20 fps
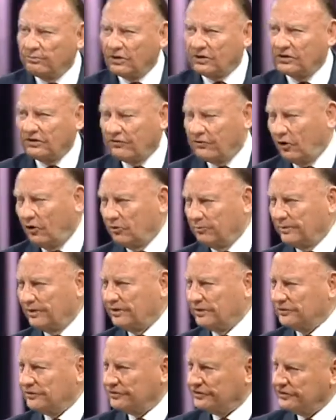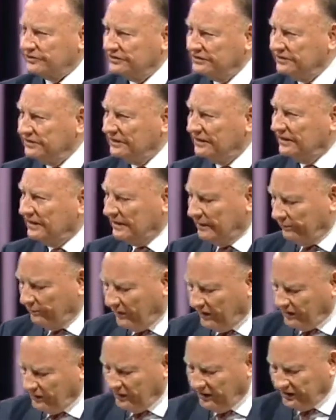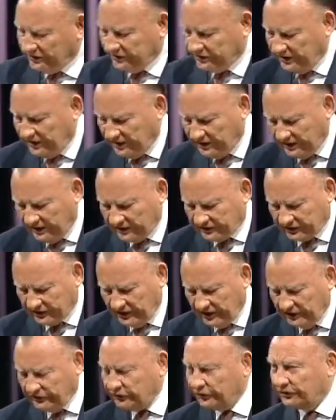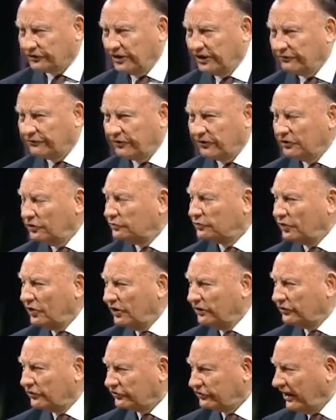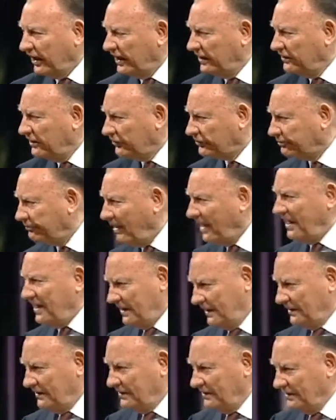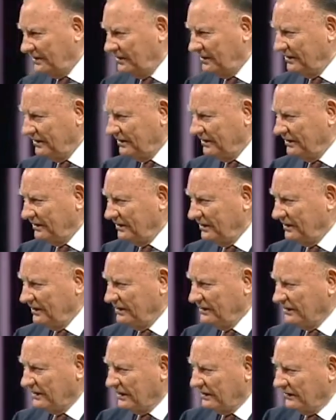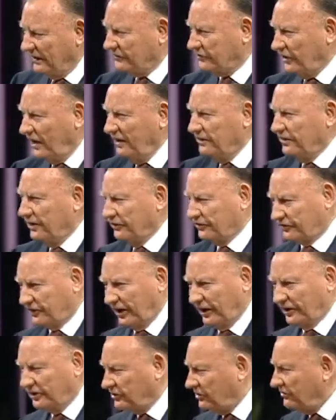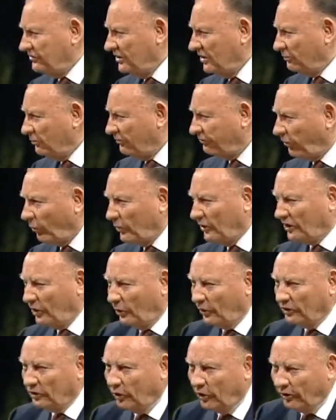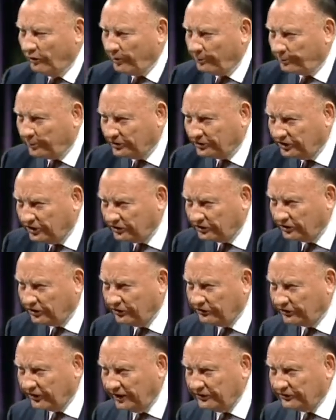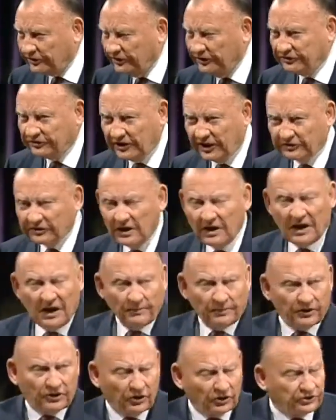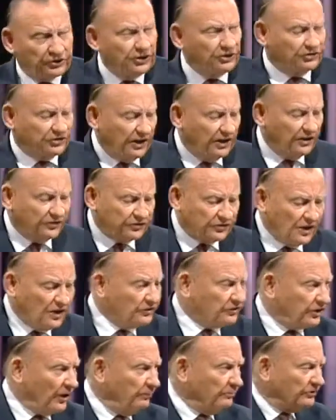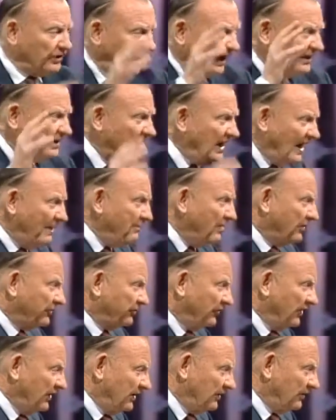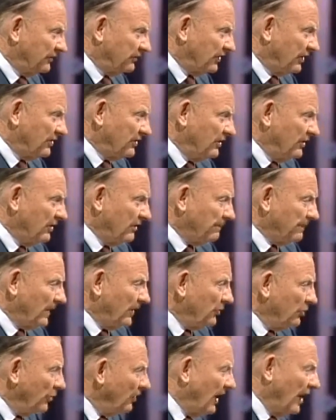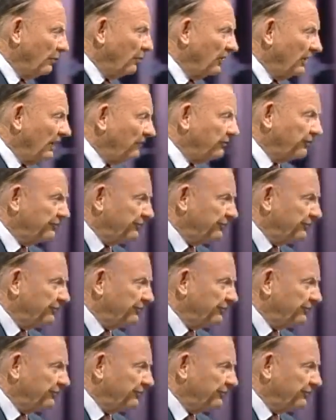book of Romans. But it's interesting for you to understand this man that said these things before we go into all the particular things that he says, because he says some dynamic things. You and I will never